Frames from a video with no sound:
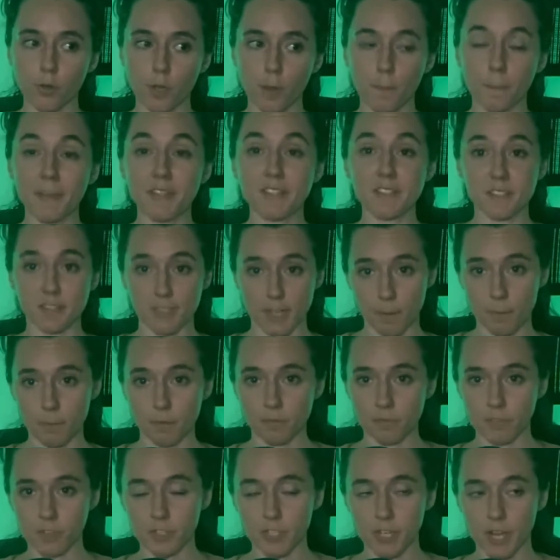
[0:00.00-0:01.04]
staple
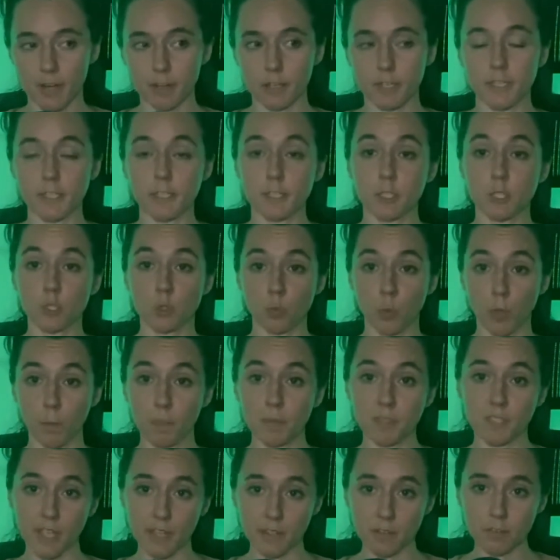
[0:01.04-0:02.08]
of their diet is sweet
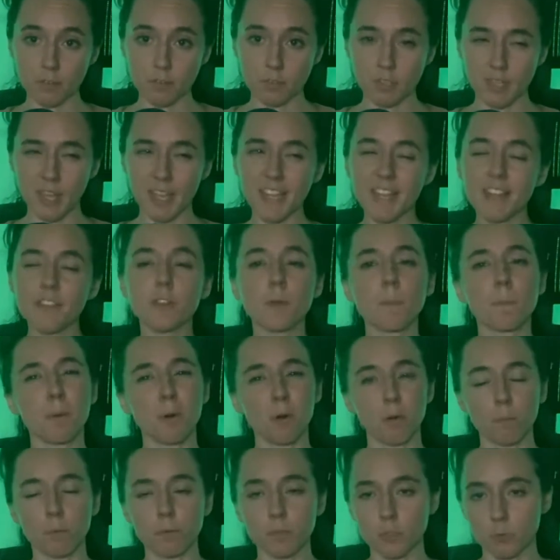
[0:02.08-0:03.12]
potatoes. They eat the
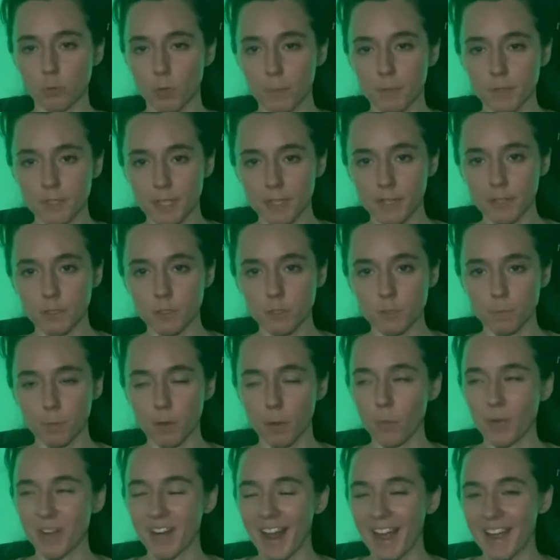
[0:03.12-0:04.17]
purple sweet potatoes,
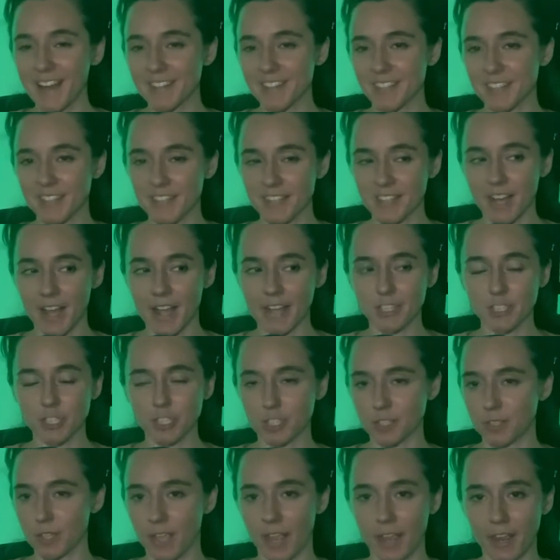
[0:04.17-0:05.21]
but when I did it, I
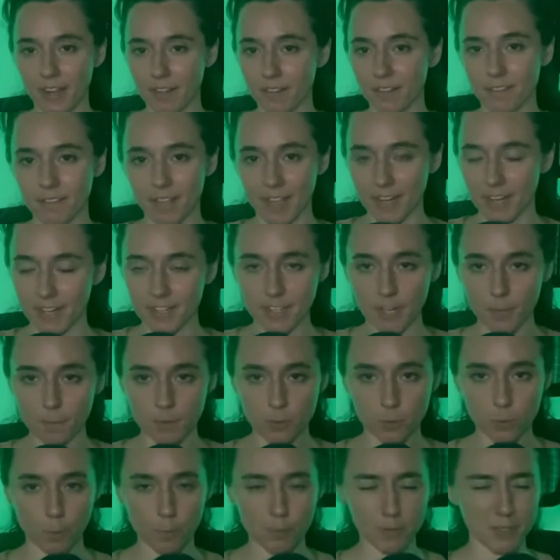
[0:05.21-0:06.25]
just ate any type of
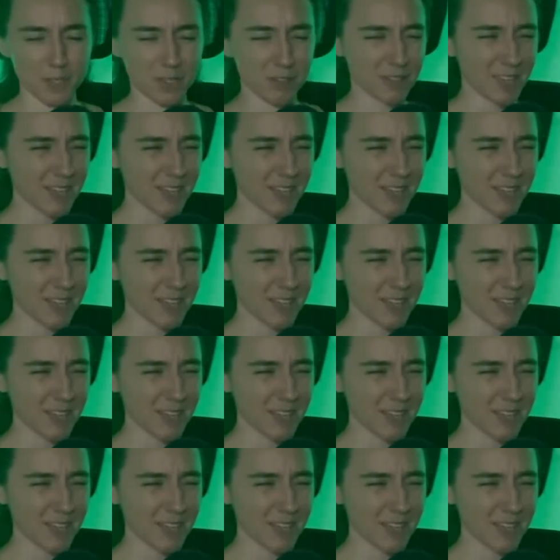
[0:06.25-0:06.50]
sweet potatoes.